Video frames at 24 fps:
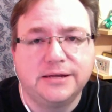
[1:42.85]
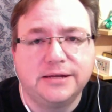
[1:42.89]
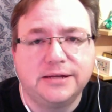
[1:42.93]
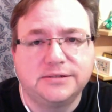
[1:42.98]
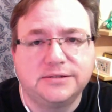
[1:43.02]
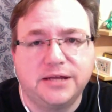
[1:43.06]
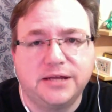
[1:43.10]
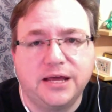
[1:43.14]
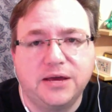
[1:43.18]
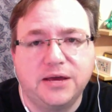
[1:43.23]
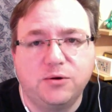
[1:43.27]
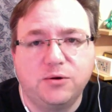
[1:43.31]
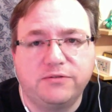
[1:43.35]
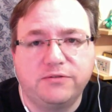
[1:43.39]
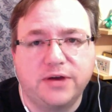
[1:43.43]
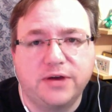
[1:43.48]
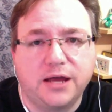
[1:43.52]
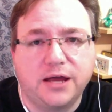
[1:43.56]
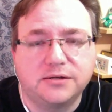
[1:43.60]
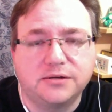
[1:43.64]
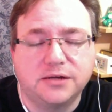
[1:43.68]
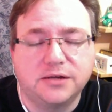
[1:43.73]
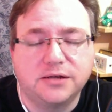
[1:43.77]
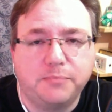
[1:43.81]
Today we've
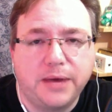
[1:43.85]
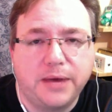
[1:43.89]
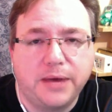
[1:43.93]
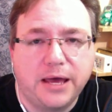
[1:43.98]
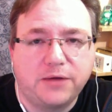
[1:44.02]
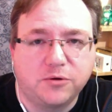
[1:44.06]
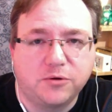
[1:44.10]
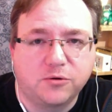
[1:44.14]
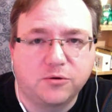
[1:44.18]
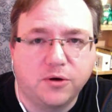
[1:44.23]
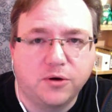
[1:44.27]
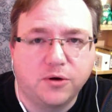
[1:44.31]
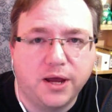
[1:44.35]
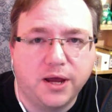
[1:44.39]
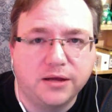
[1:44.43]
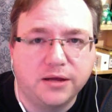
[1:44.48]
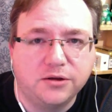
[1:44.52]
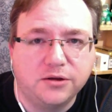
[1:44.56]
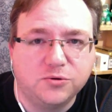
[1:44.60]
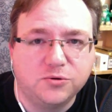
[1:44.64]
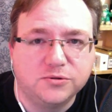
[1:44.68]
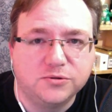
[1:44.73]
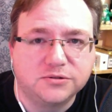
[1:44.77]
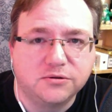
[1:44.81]
got Patrick Ryan,
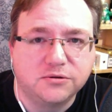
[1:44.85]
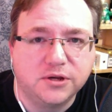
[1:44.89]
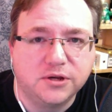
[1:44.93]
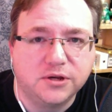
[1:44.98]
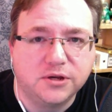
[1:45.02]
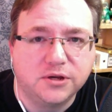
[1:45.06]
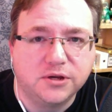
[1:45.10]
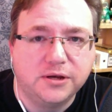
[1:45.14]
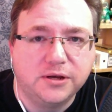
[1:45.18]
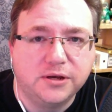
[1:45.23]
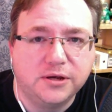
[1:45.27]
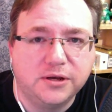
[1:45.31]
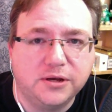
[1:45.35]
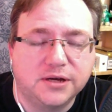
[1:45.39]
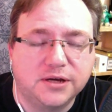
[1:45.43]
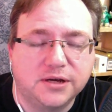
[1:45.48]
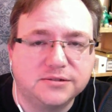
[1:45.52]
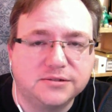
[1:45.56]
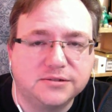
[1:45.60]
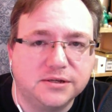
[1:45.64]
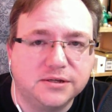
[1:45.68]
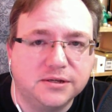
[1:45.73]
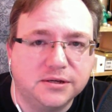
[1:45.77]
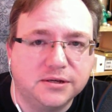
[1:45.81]
who is going to be
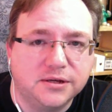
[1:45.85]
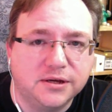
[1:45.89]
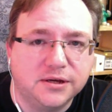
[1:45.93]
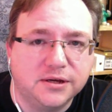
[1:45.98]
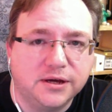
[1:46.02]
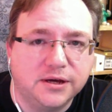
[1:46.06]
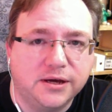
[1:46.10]
discussing